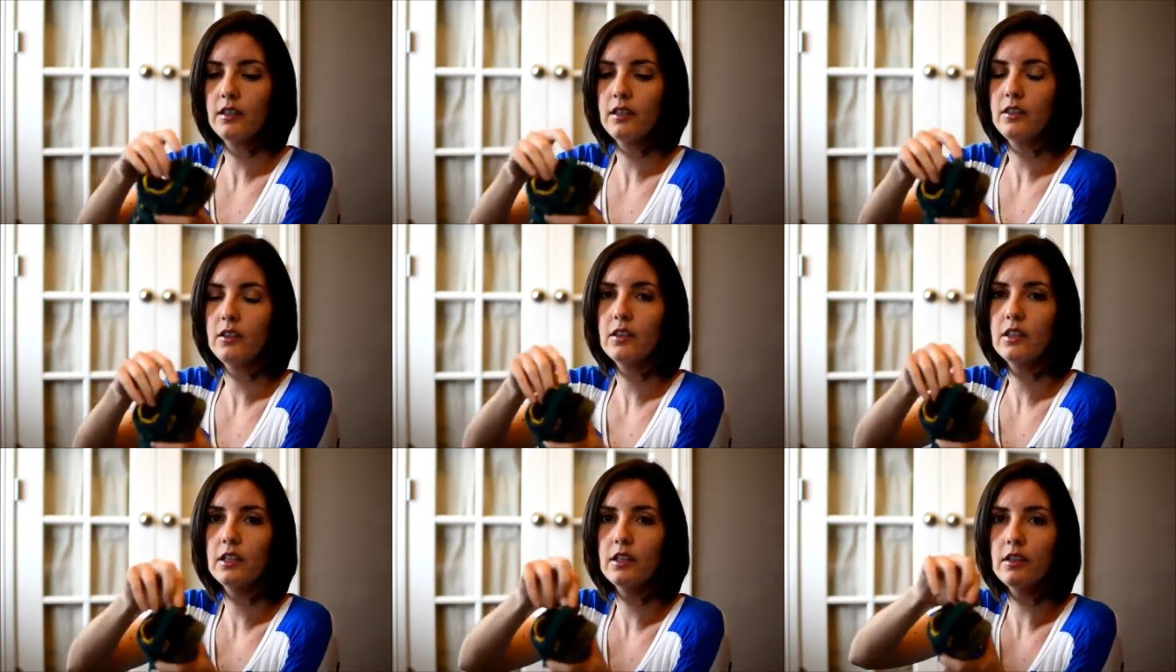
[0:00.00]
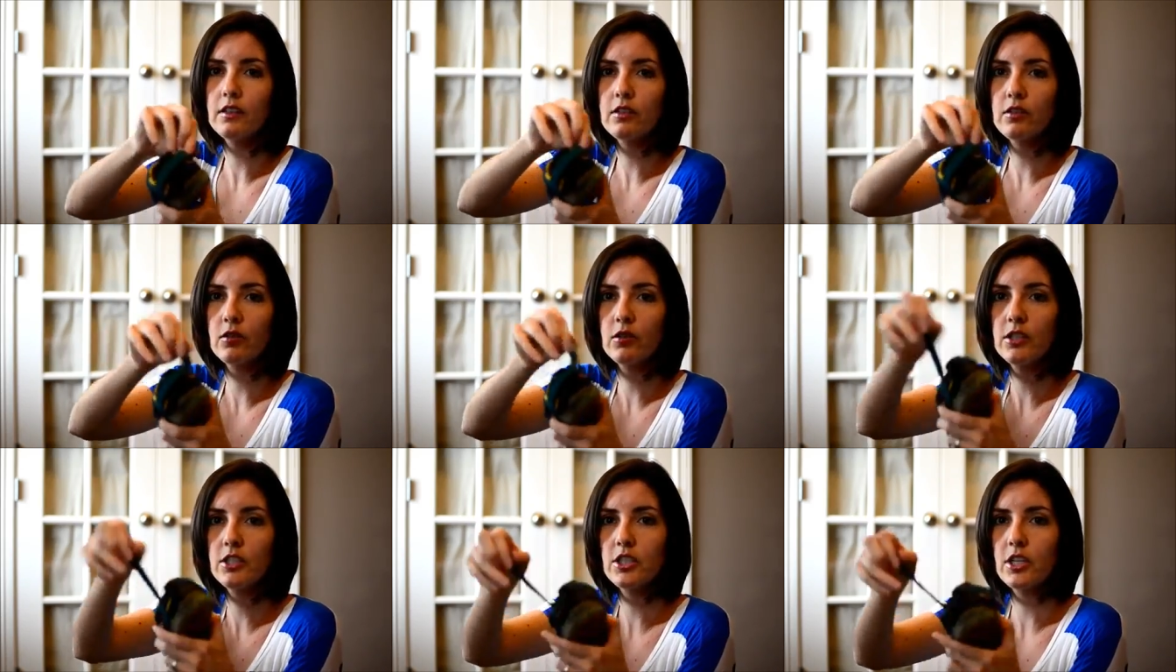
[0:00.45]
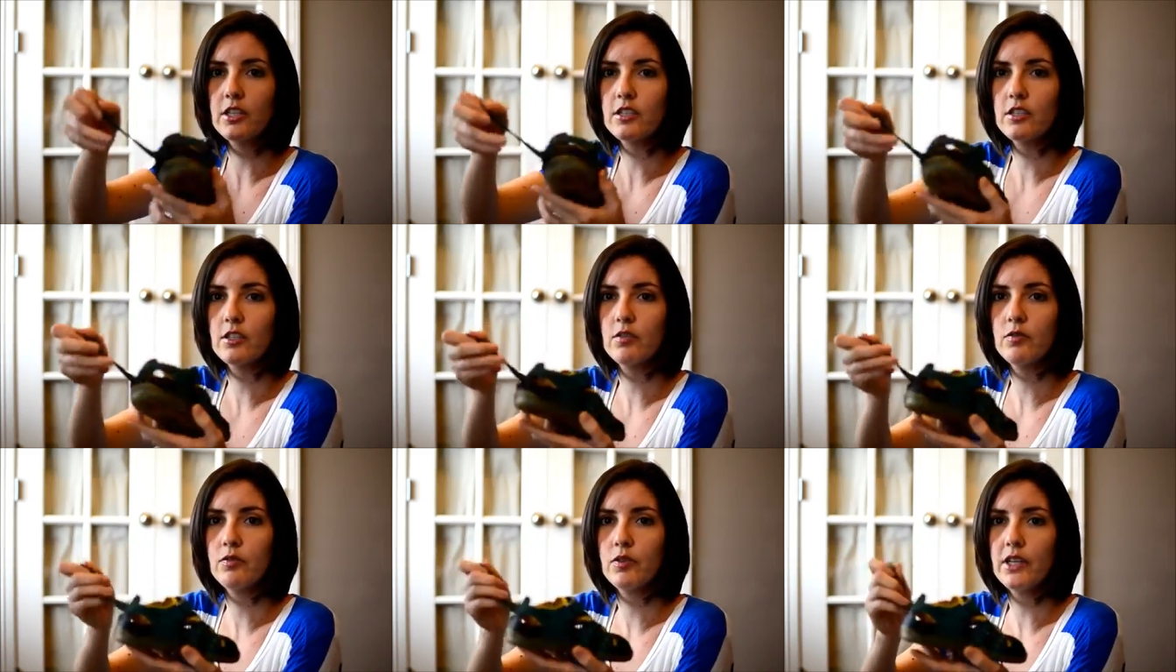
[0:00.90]
You can also
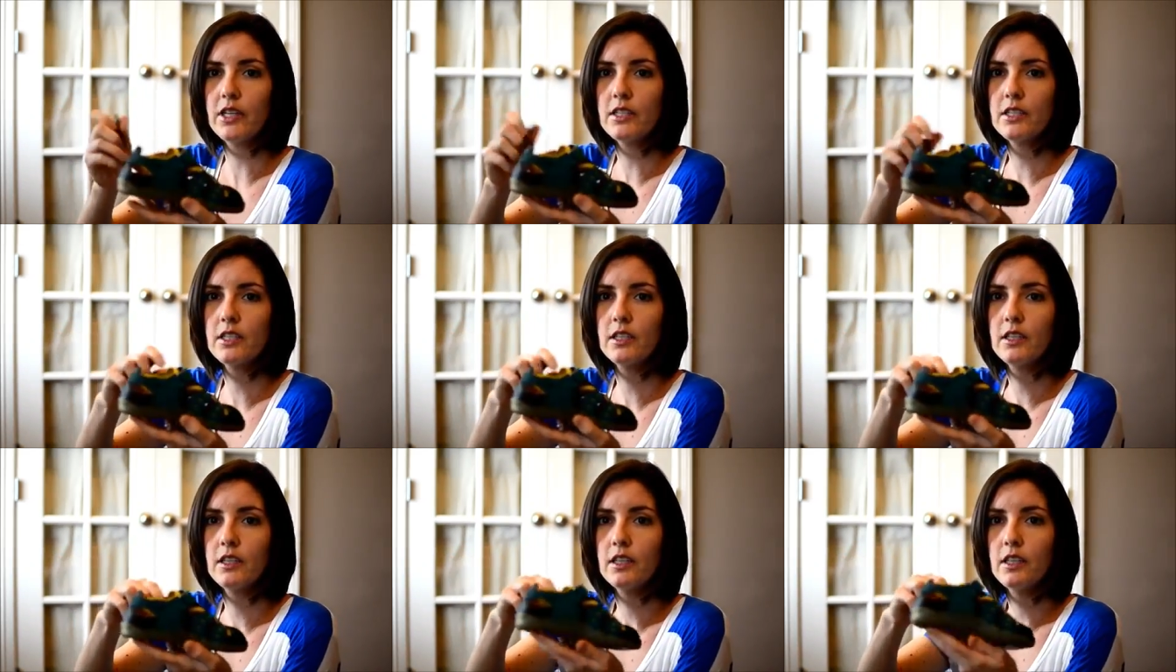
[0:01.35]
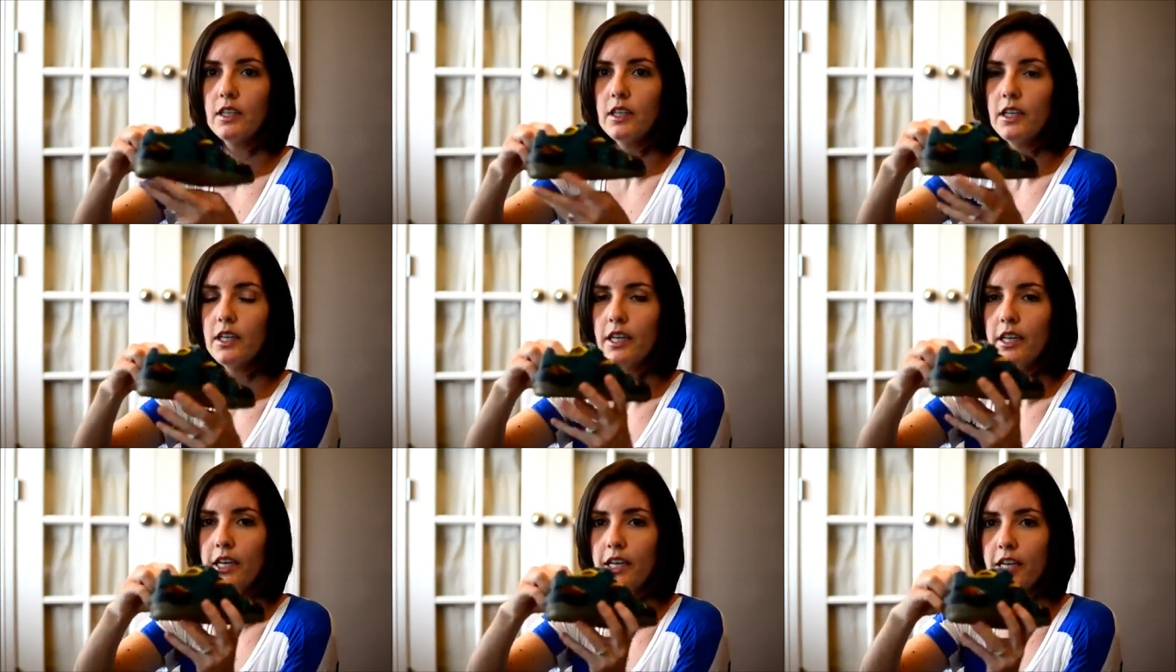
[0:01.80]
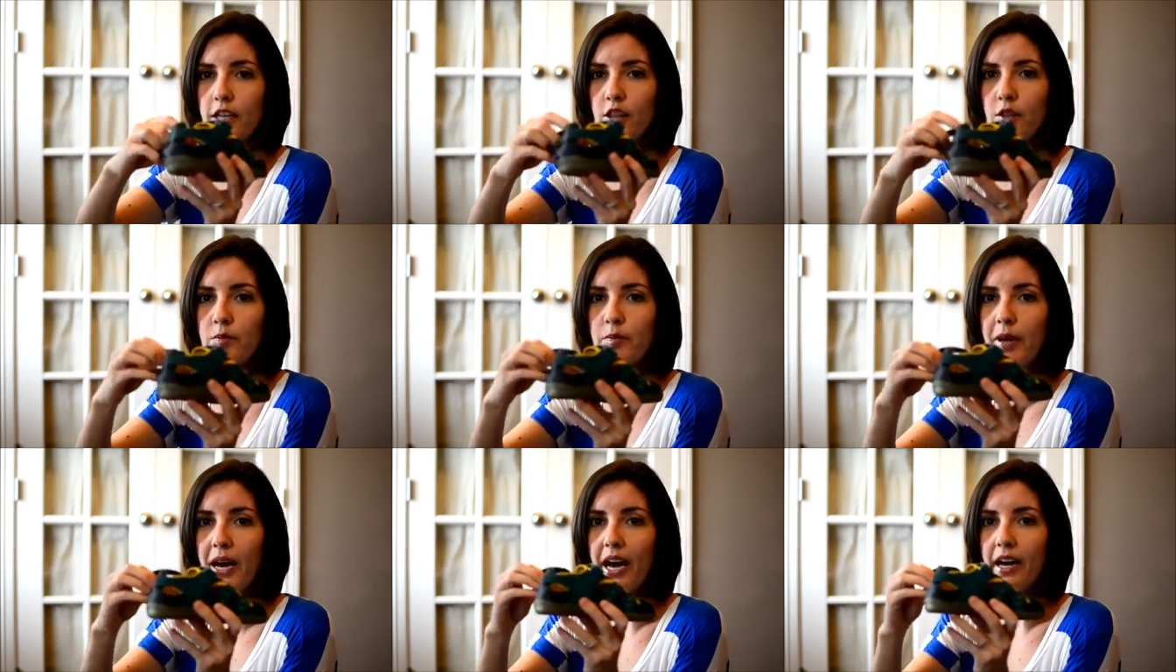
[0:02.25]
adjust the fit in
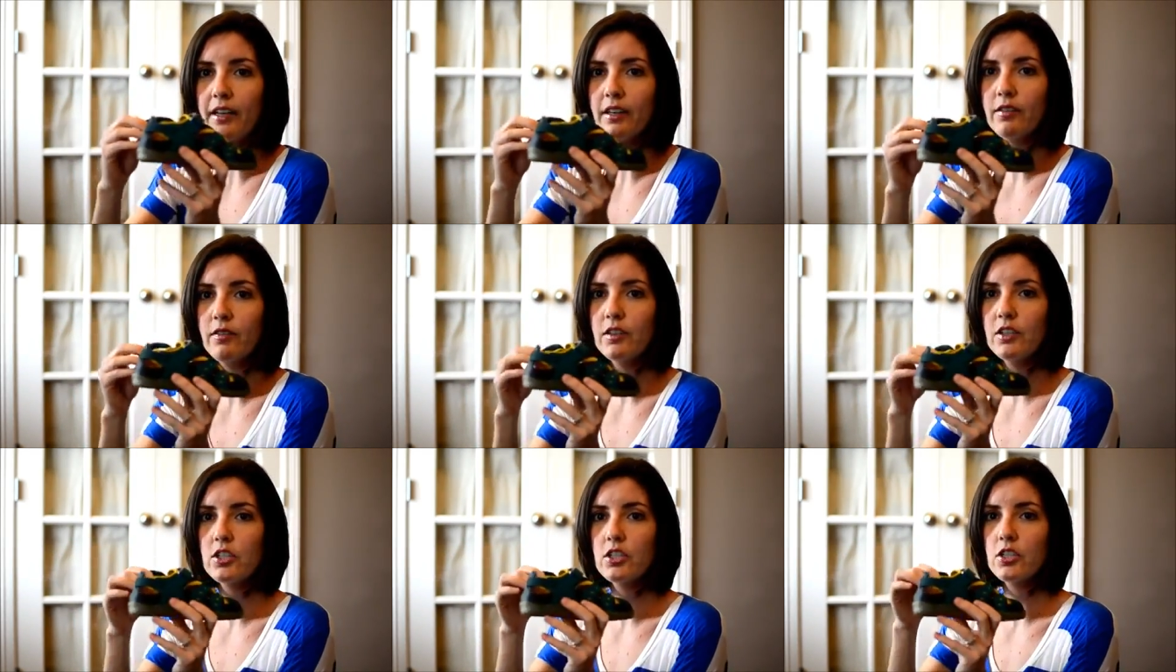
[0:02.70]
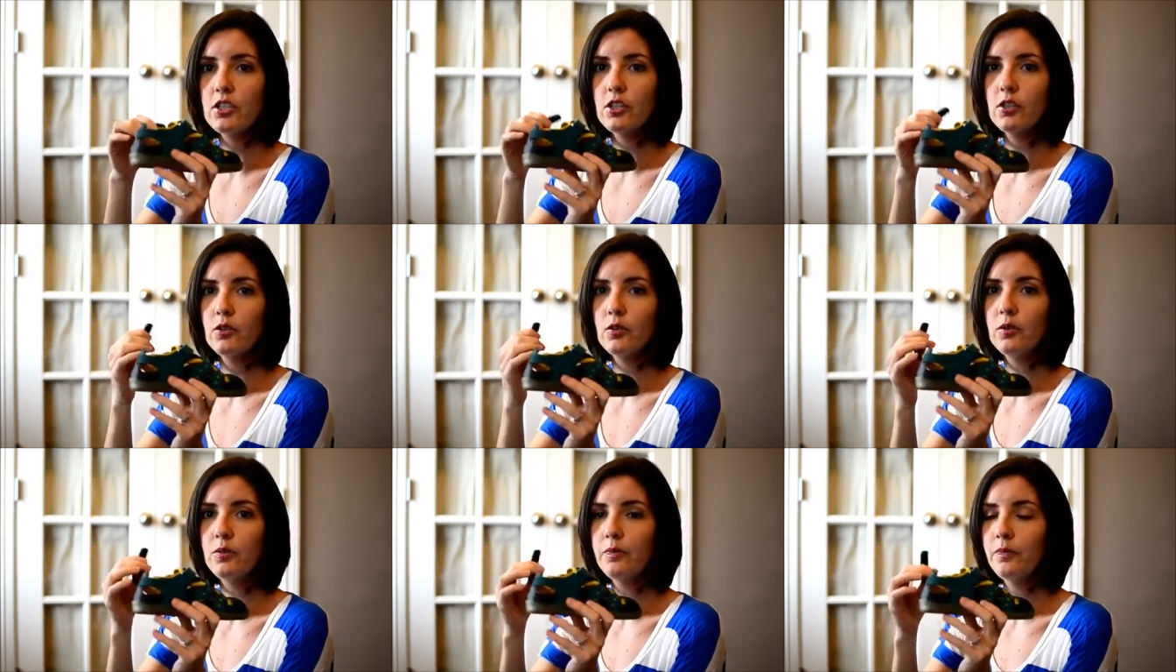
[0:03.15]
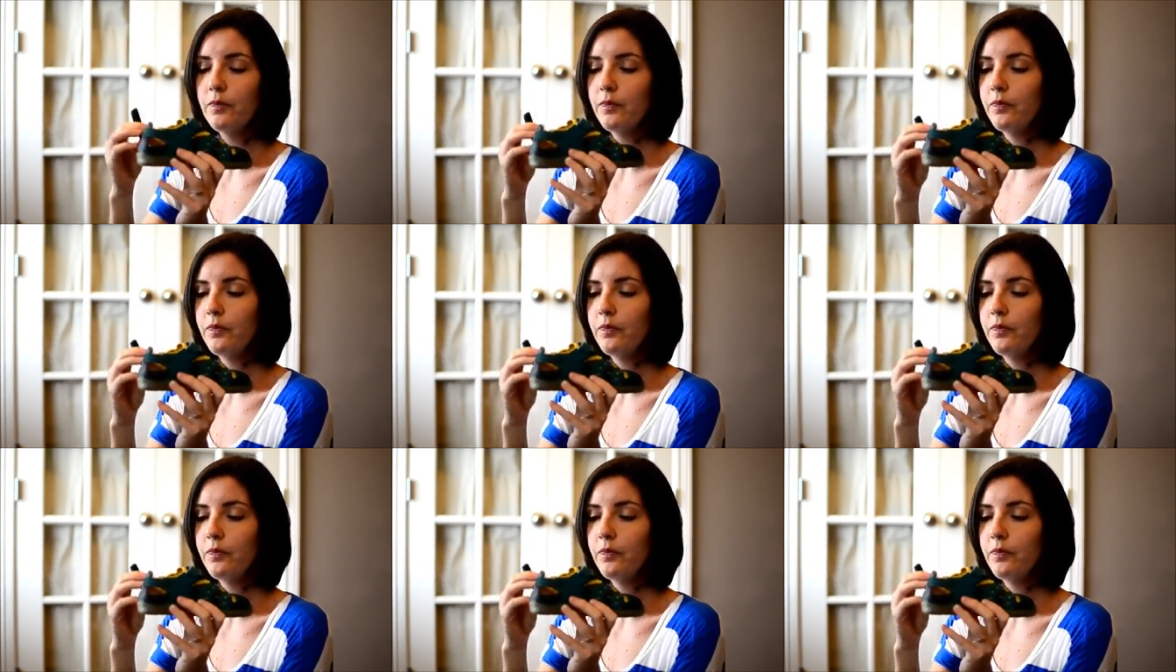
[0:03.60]
the back of the shoe.